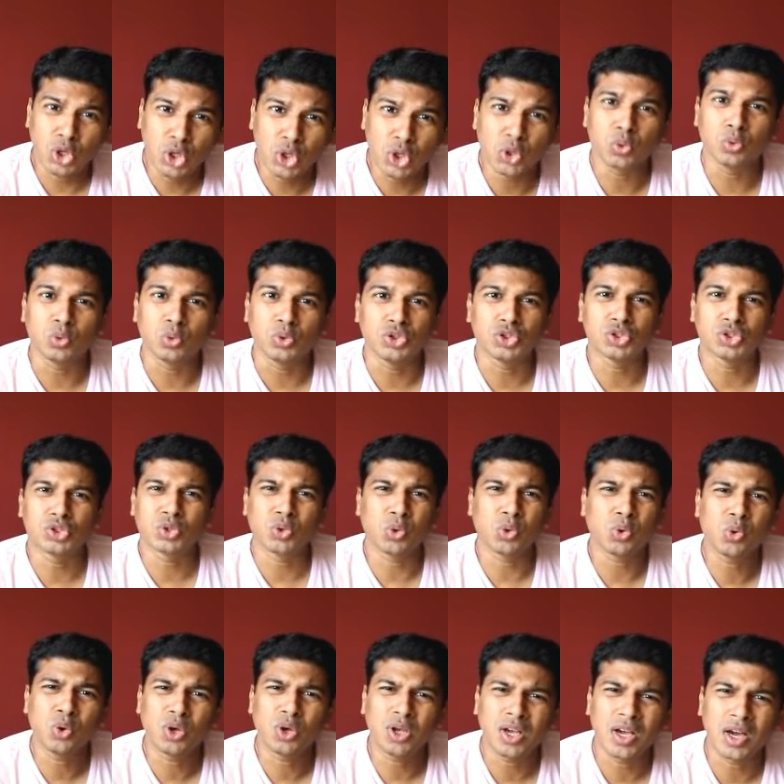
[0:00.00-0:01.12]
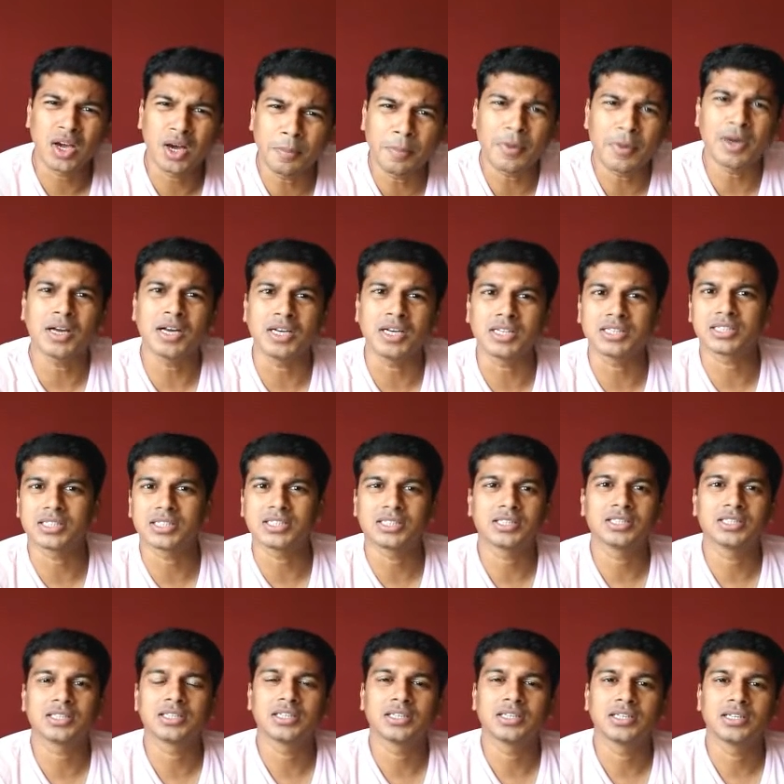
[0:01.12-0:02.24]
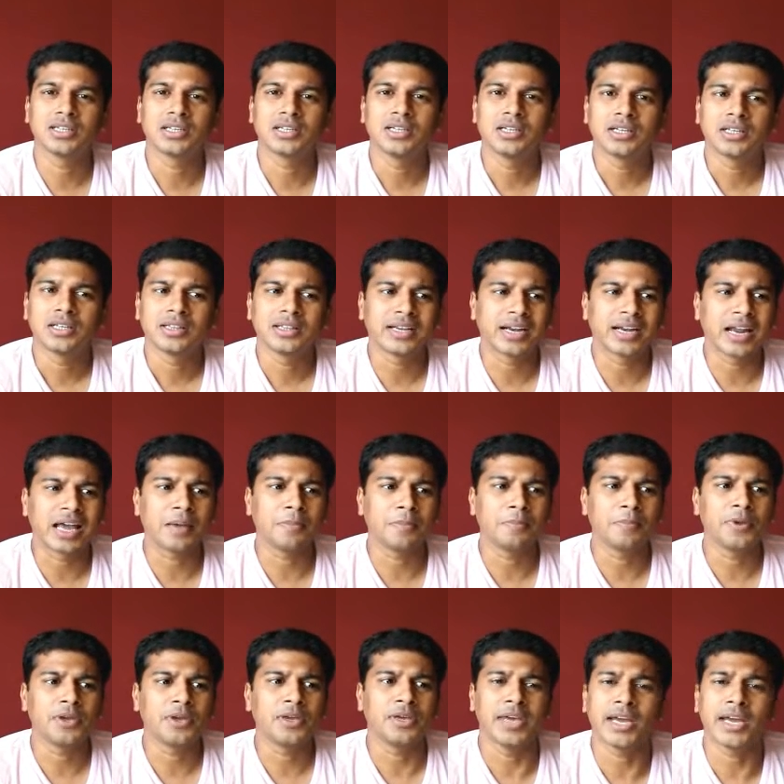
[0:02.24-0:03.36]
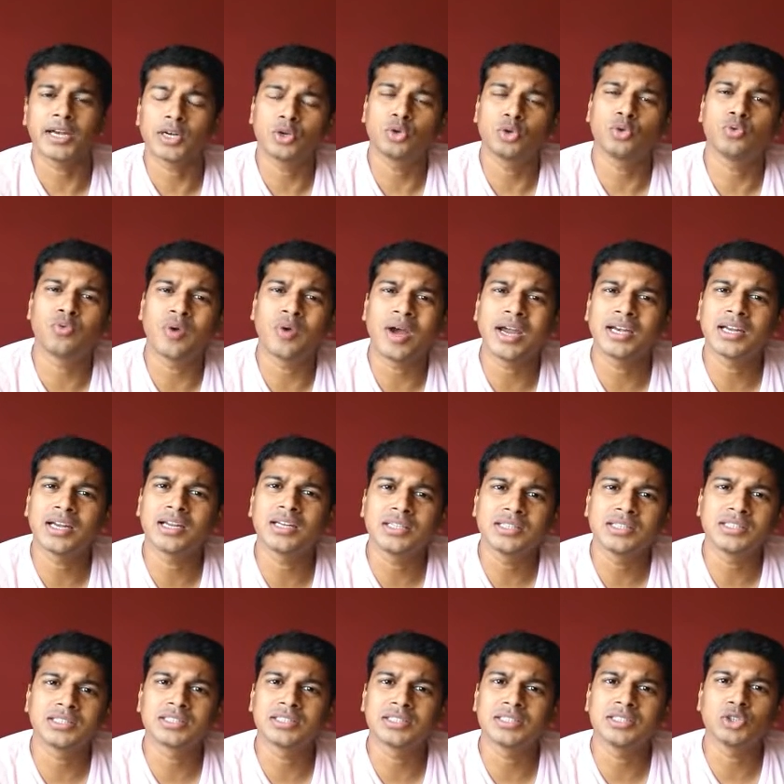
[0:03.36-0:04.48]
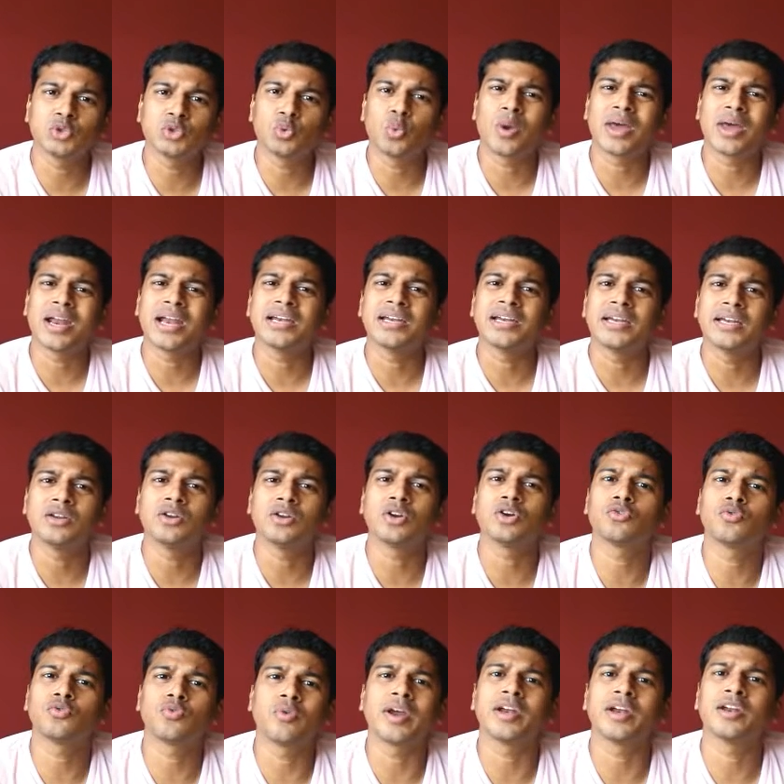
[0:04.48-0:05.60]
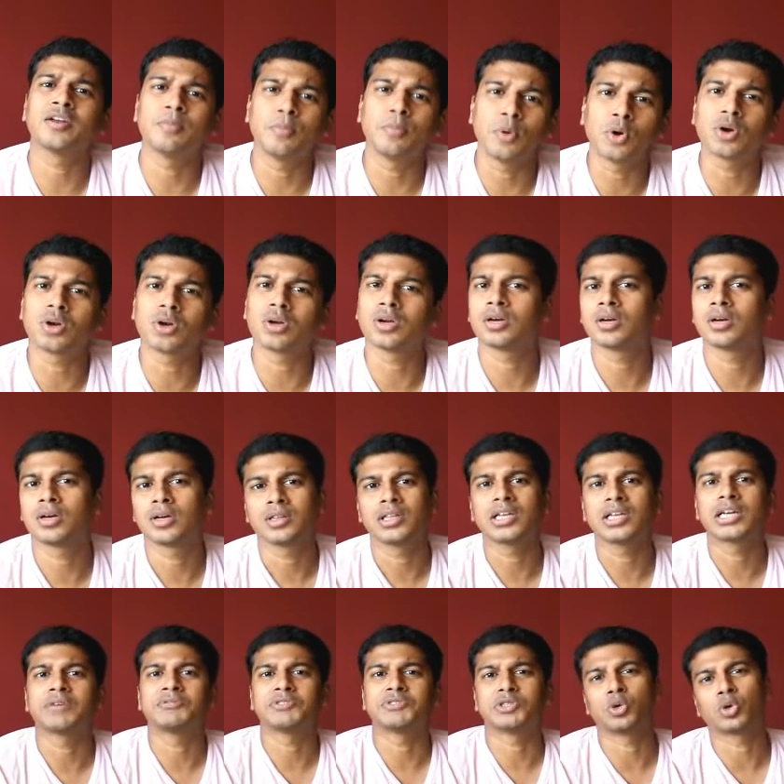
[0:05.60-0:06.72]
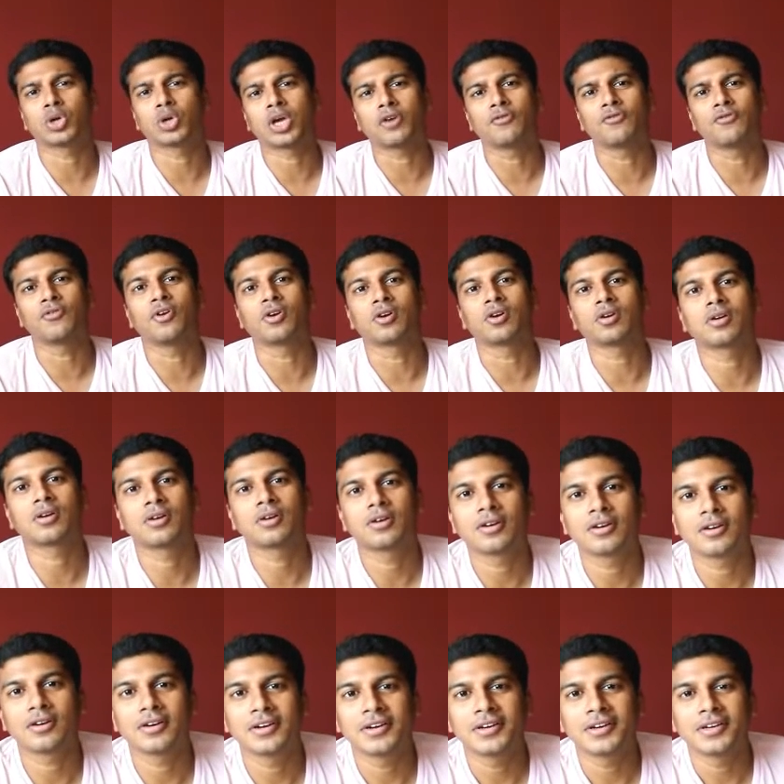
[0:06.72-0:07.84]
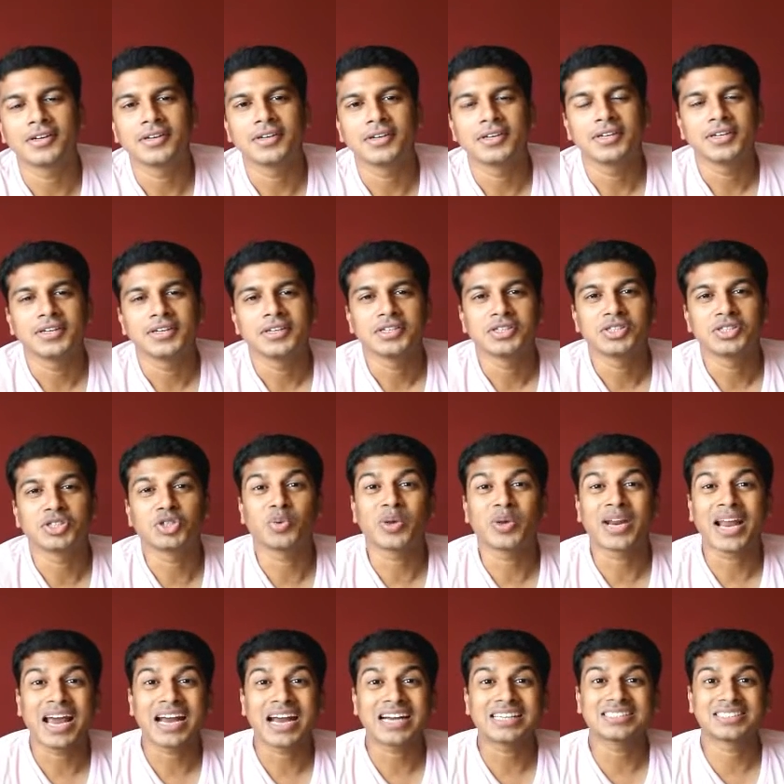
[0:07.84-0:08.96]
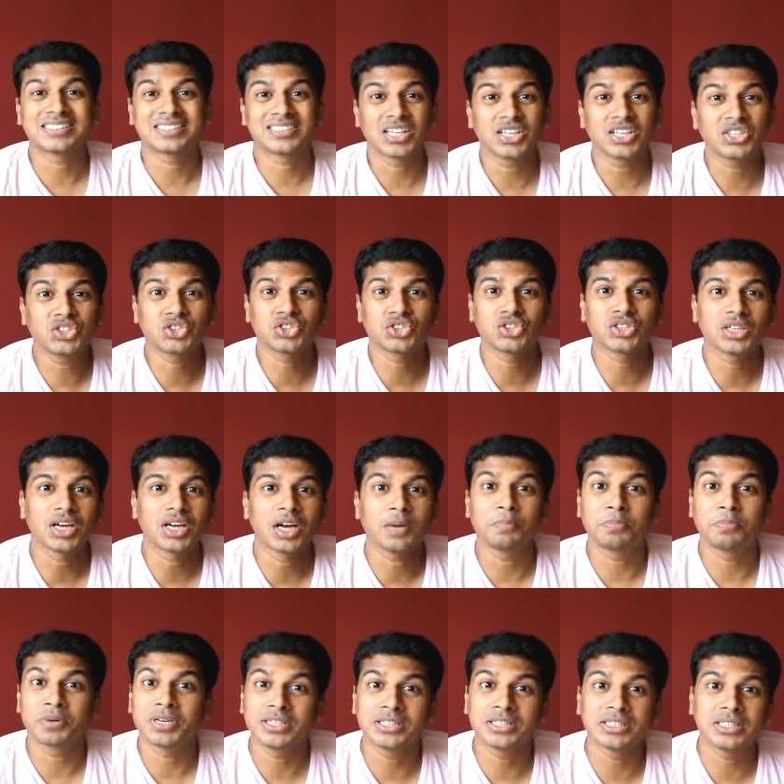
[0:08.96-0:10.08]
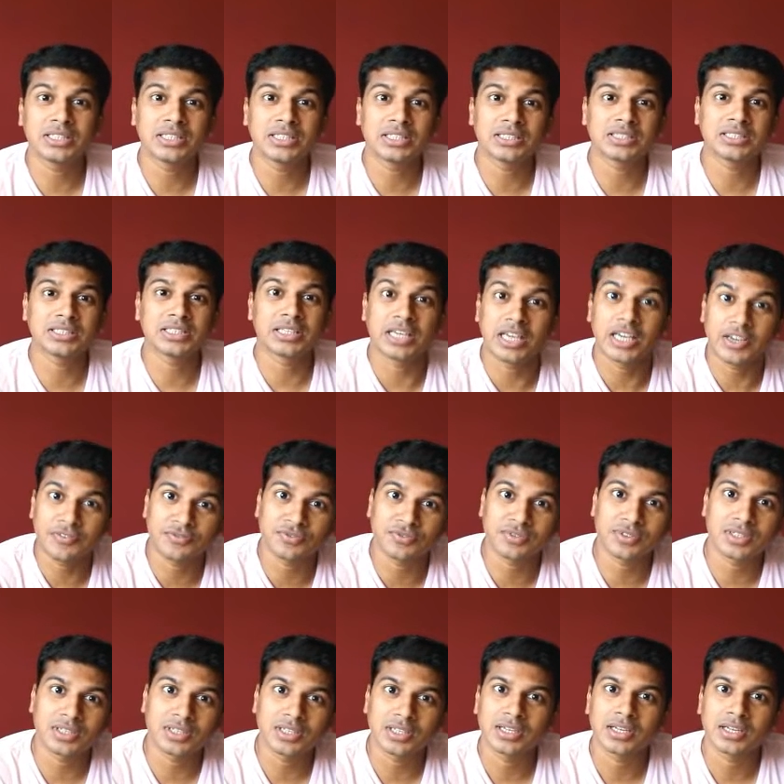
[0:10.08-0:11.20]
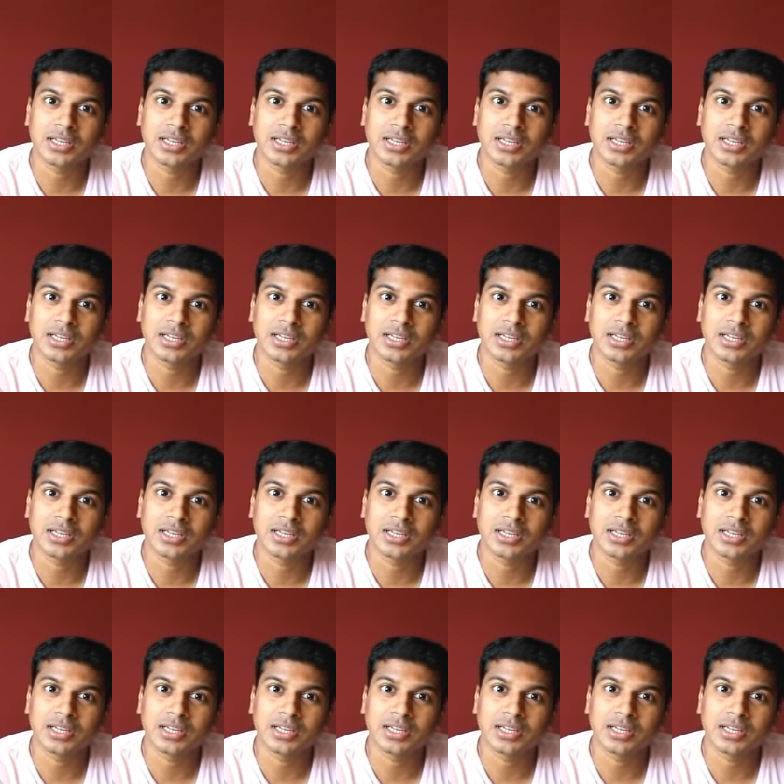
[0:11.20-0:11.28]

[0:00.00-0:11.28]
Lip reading: huge, so humongous, that I am yet to find an instance where I did not find a book that I was looking for. So when I had such a precious gift